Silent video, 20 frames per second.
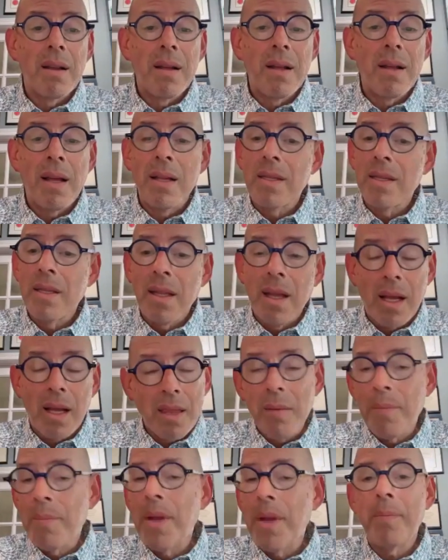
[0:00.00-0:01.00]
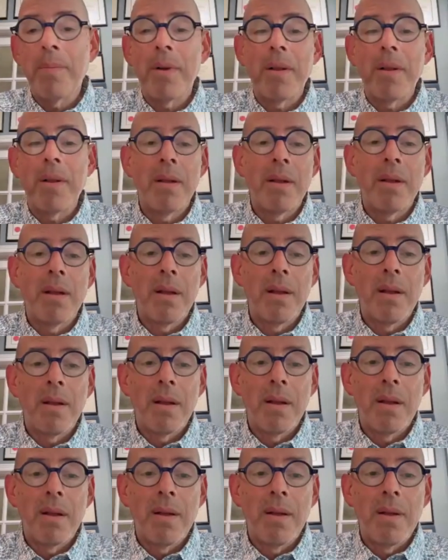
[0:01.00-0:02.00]
It's not the people,
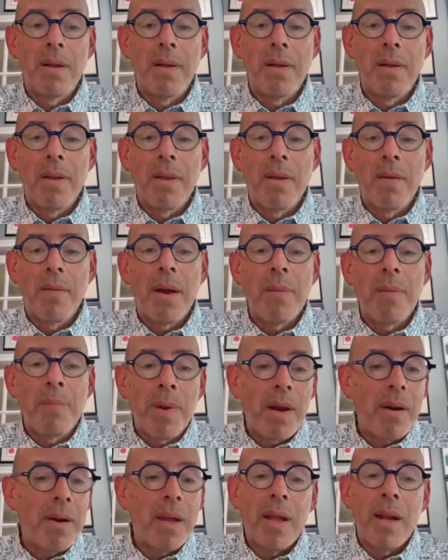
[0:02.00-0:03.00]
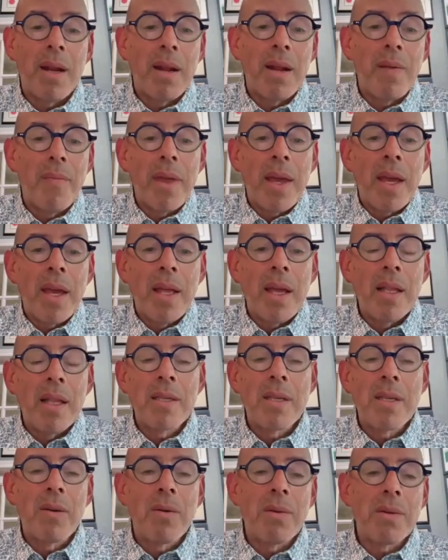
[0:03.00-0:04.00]
right? Period. And
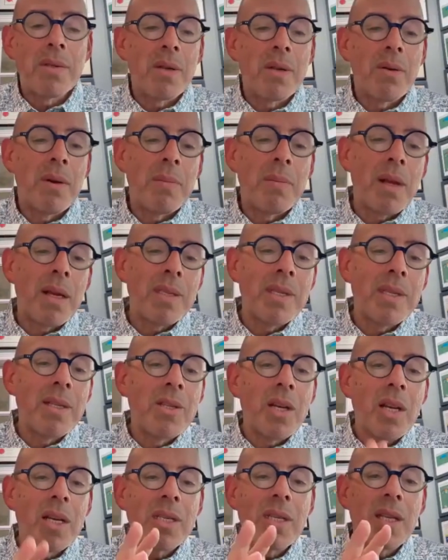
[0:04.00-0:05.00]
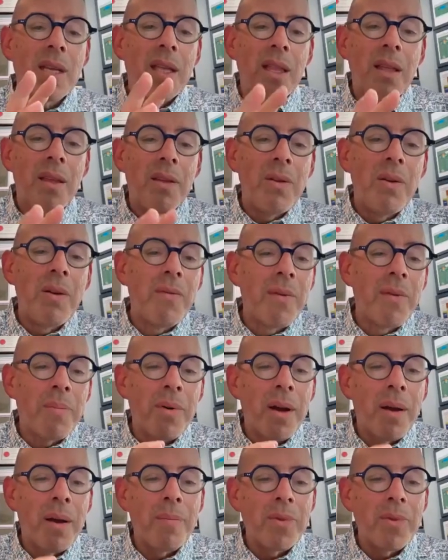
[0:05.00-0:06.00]
so I'm not suggesting you have a
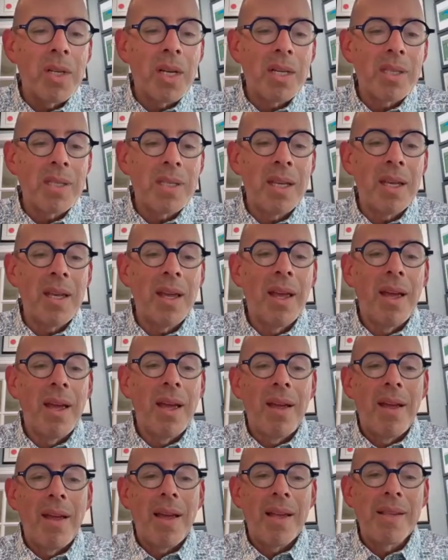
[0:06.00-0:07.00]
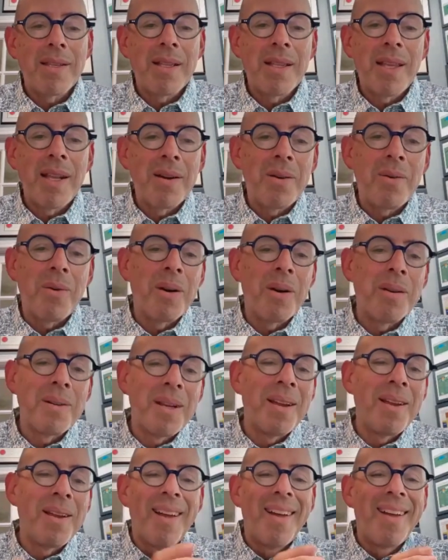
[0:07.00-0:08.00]
problem, Jesse, as a leader or
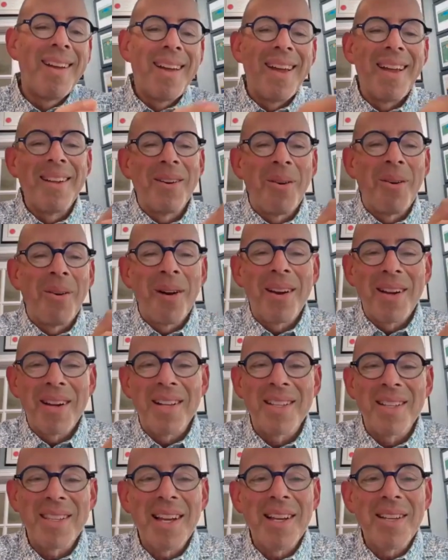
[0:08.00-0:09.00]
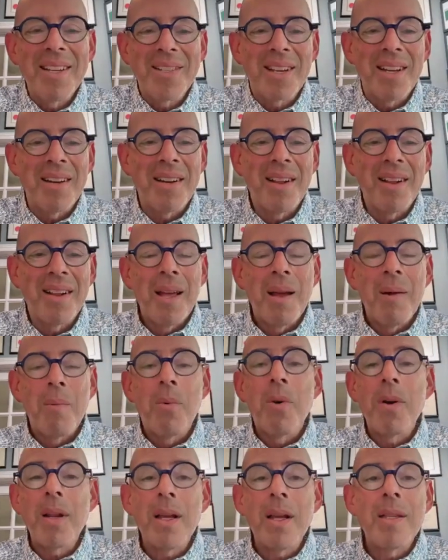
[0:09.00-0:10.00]
in your organization.
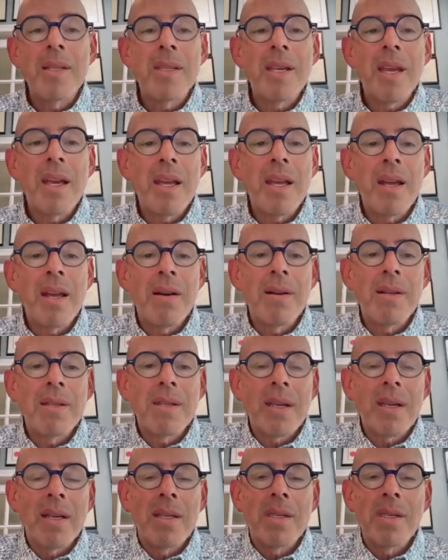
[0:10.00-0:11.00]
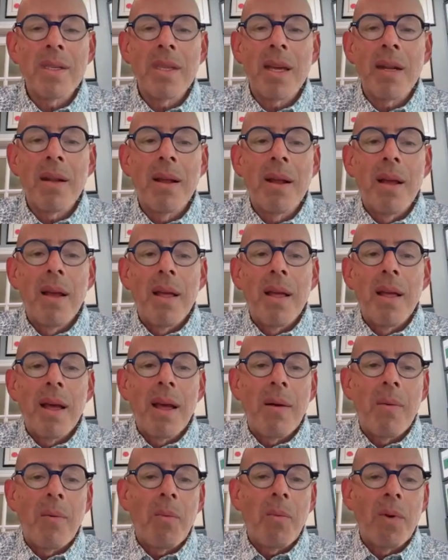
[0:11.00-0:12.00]
What I'd say here is that
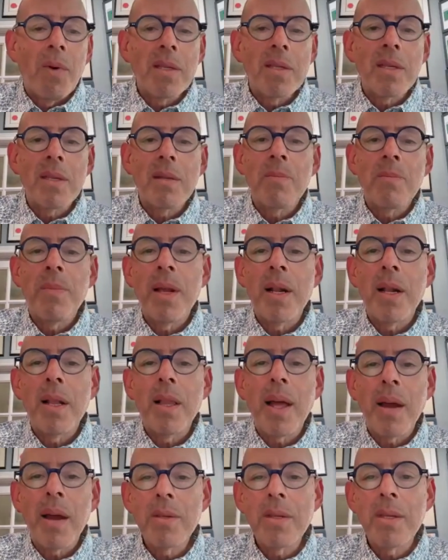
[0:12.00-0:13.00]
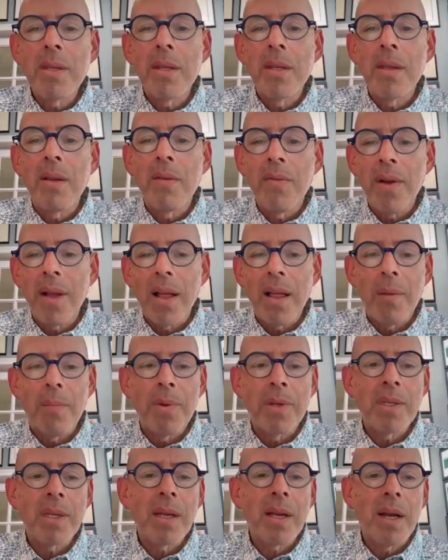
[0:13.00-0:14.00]
what's being allowed to develop
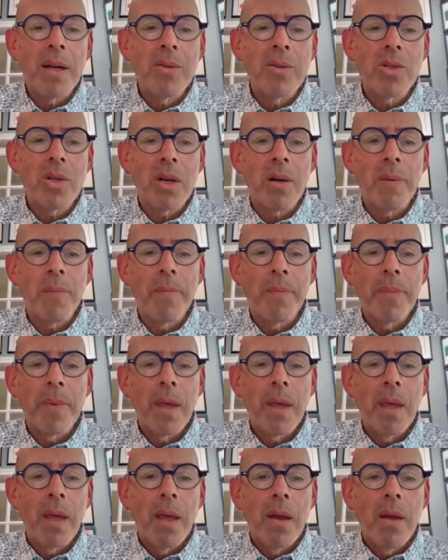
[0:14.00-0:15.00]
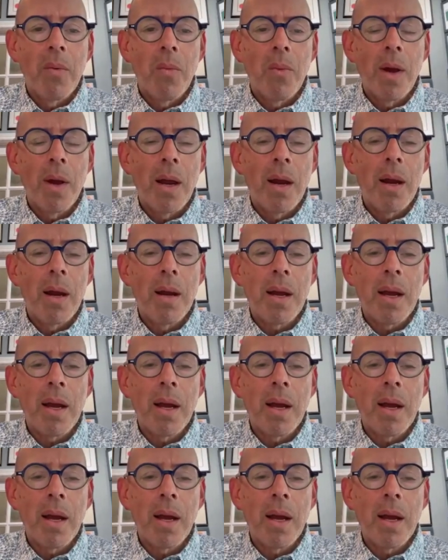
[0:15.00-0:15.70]
is a culture where